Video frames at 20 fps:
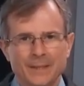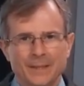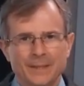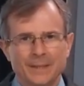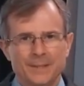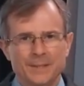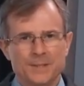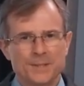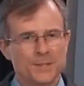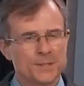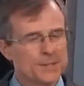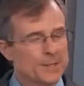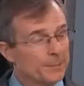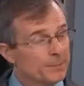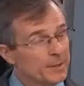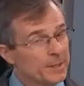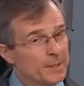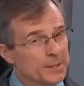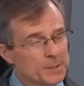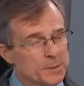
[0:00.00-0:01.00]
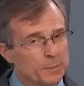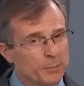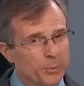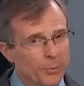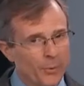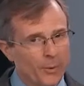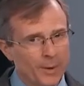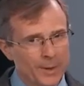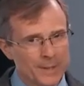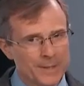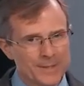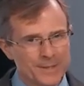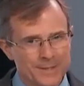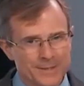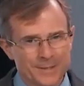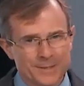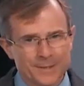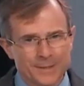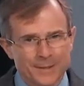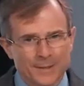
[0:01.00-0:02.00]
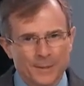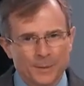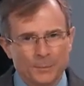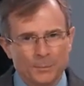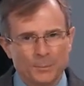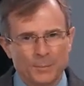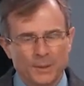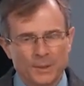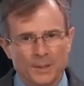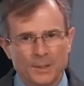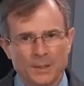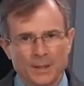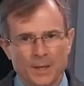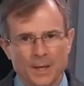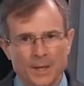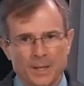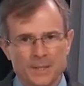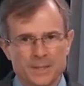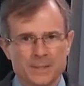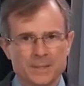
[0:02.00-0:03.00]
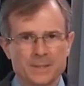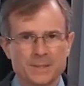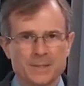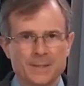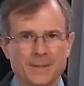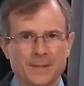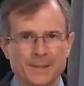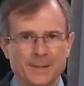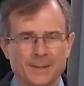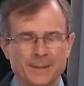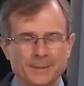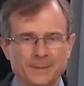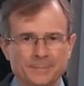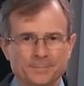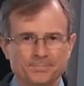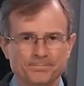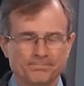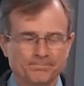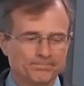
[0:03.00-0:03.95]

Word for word: And this is something that's important because um,